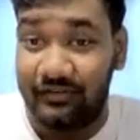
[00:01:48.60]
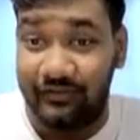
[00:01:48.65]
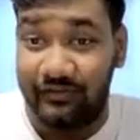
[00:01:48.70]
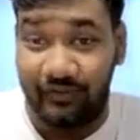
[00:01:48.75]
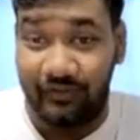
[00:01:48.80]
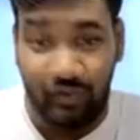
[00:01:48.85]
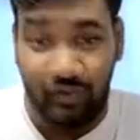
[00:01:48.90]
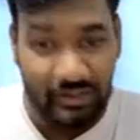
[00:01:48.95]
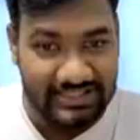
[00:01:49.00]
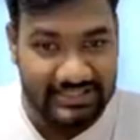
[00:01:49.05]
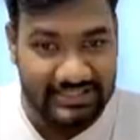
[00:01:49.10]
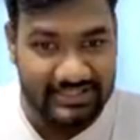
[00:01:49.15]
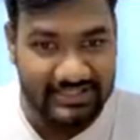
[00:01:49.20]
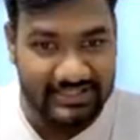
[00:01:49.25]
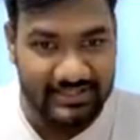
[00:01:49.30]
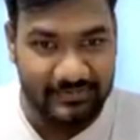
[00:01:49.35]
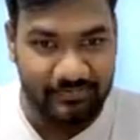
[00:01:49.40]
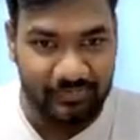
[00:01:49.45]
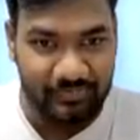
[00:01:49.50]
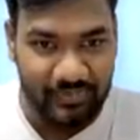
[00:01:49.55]
for this.
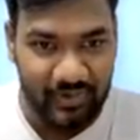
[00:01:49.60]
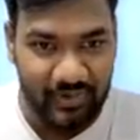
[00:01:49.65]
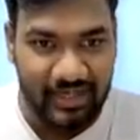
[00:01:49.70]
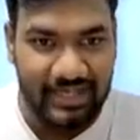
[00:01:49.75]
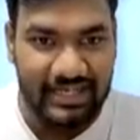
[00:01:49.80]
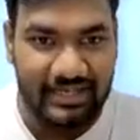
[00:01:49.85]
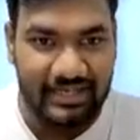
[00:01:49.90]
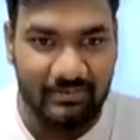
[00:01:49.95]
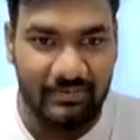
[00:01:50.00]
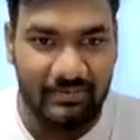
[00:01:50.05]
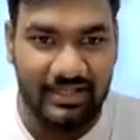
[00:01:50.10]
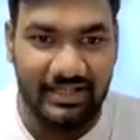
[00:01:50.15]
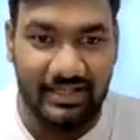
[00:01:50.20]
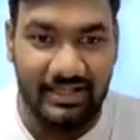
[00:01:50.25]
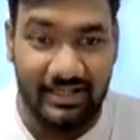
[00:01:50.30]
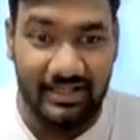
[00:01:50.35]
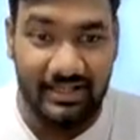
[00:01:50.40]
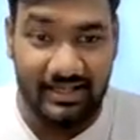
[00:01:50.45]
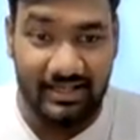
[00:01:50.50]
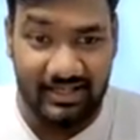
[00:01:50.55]
Okay, let
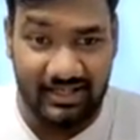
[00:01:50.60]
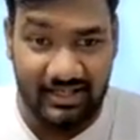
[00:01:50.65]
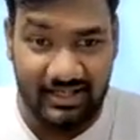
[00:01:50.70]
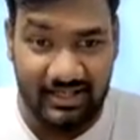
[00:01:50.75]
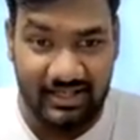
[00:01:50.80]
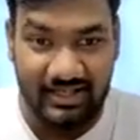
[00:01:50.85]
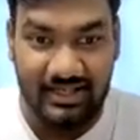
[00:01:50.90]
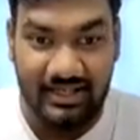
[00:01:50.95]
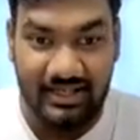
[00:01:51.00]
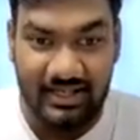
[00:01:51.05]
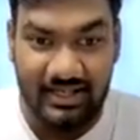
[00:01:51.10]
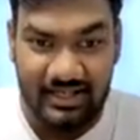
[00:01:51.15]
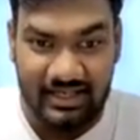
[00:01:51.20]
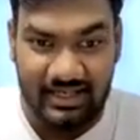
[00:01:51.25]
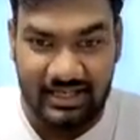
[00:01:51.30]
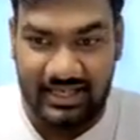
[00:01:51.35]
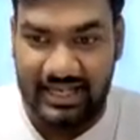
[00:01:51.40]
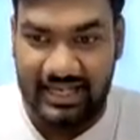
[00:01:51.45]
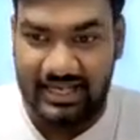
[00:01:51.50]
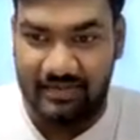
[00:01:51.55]
me
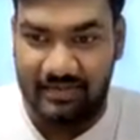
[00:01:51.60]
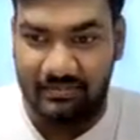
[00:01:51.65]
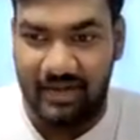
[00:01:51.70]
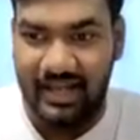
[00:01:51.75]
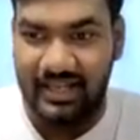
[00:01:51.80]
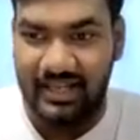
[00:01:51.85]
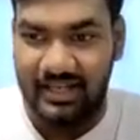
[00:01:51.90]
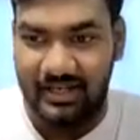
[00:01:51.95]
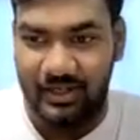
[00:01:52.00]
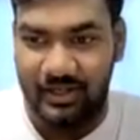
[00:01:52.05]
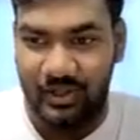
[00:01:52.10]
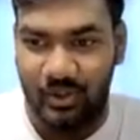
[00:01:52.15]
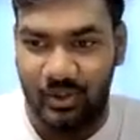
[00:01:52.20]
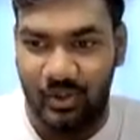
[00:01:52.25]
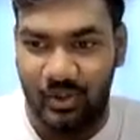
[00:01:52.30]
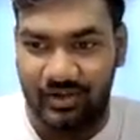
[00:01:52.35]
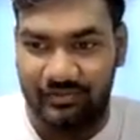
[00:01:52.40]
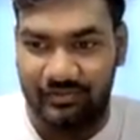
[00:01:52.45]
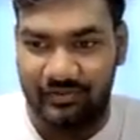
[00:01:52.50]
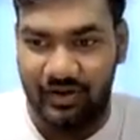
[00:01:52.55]
get my
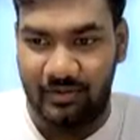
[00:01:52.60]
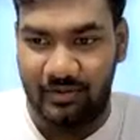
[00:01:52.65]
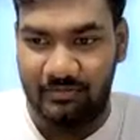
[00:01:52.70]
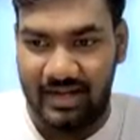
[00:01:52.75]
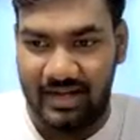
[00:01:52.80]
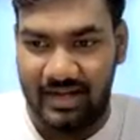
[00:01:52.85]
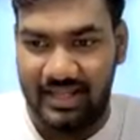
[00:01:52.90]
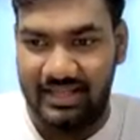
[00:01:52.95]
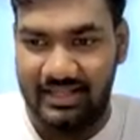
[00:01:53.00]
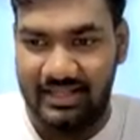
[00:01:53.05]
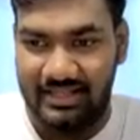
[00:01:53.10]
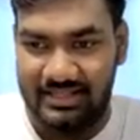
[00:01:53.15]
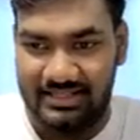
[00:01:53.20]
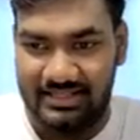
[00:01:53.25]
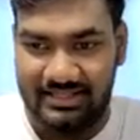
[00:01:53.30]
note from my